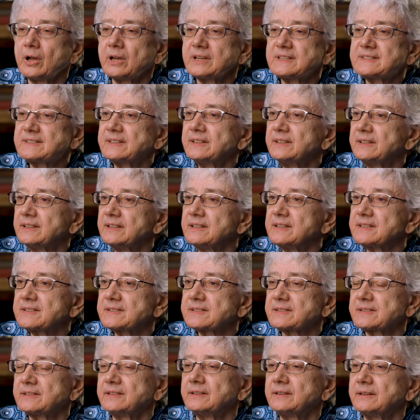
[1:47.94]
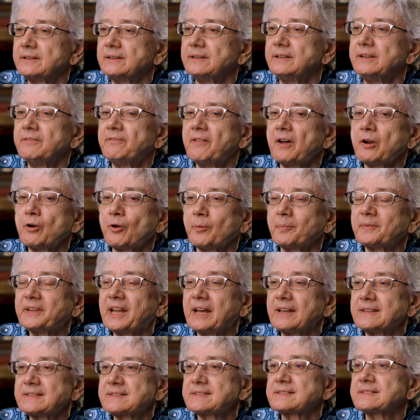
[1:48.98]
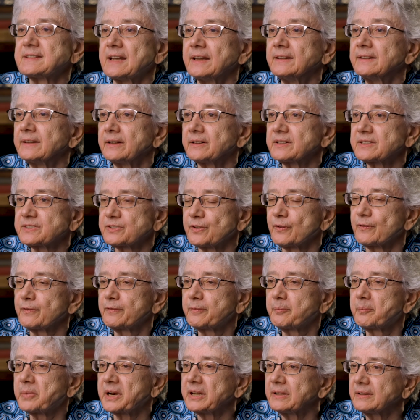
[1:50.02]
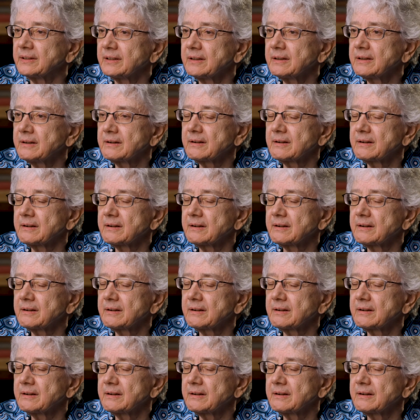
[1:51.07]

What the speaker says: cities developed as centers of printing,